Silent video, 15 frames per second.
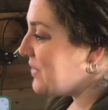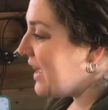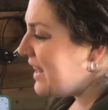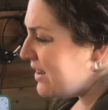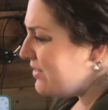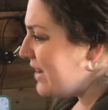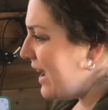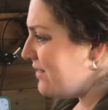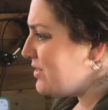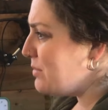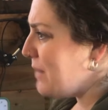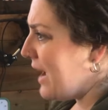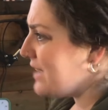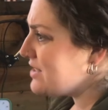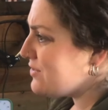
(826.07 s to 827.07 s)
and even have them
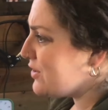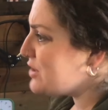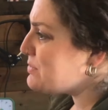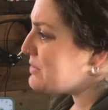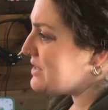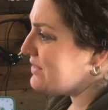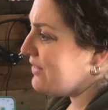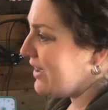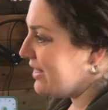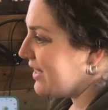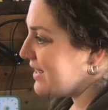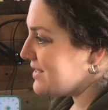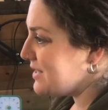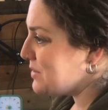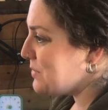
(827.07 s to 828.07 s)
ask for specific
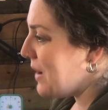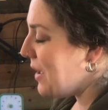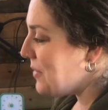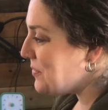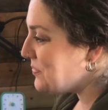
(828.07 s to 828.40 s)
things as well.